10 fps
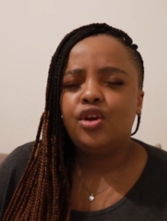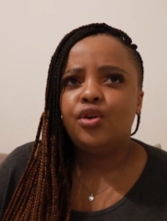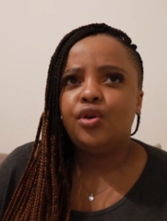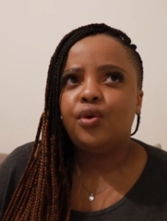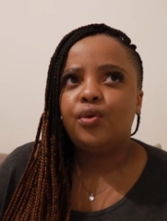you
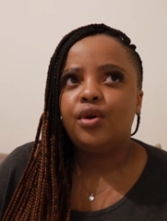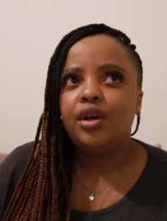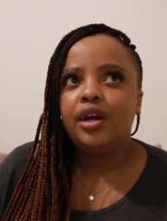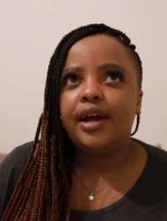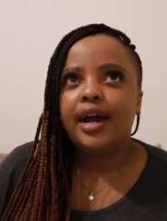know,
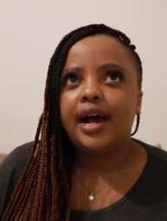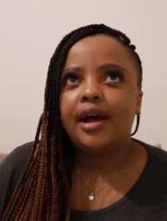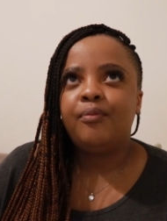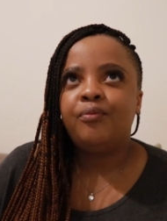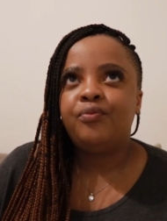
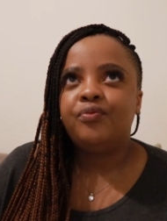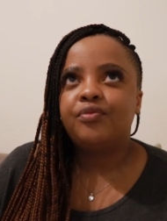um,